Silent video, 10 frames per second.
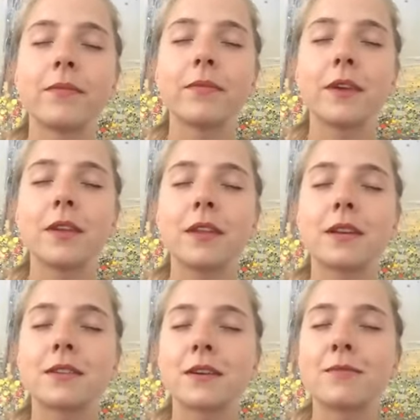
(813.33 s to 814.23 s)
And they
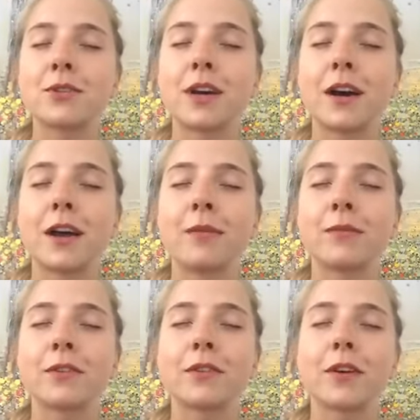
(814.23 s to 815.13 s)

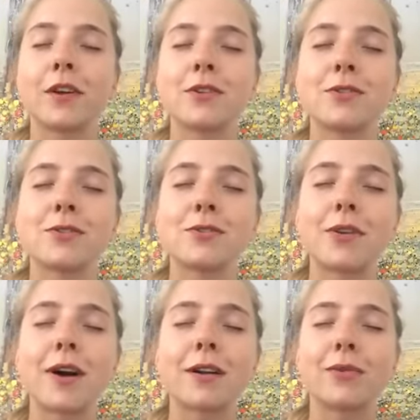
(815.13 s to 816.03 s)
sometimes
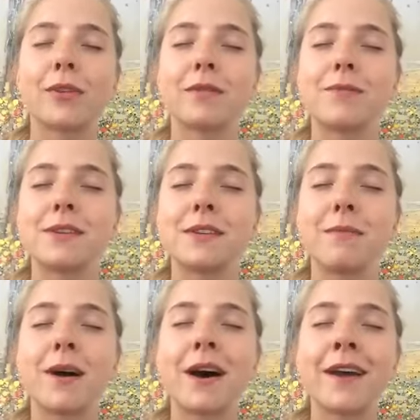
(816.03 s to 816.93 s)
struggle with a busy
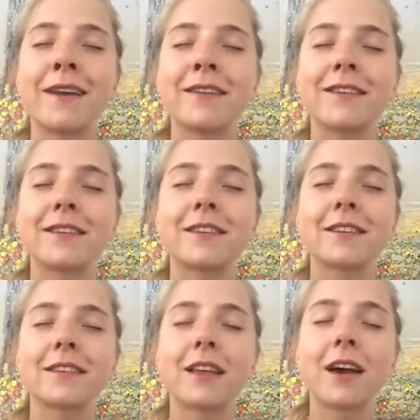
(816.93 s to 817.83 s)
mind,
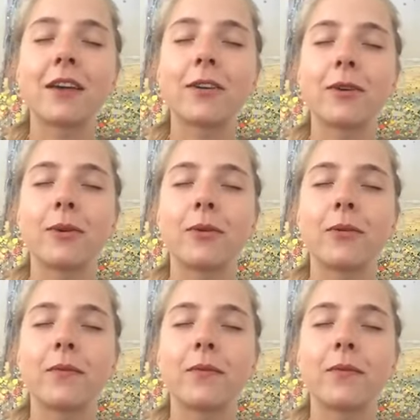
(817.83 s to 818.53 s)
just like you.